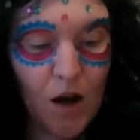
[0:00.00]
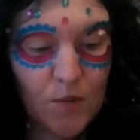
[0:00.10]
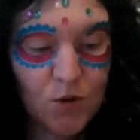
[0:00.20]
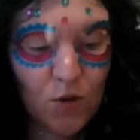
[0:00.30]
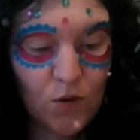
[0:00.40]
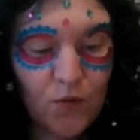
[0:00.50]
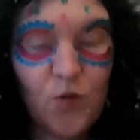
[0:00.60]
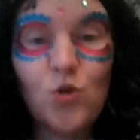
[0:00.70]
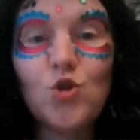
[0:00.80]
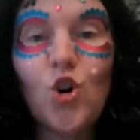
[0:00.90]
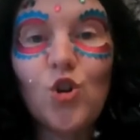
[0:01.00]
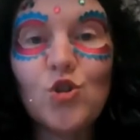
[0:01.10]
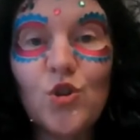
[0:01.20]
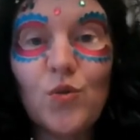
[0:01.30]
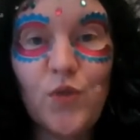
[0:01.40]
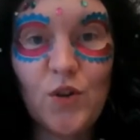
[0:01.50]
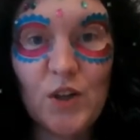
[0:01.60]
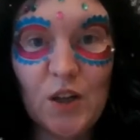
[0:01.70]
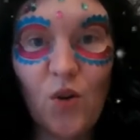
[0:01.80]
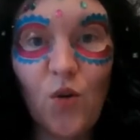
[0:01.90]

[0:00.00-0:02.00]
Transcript: I'm sorry for not phoning,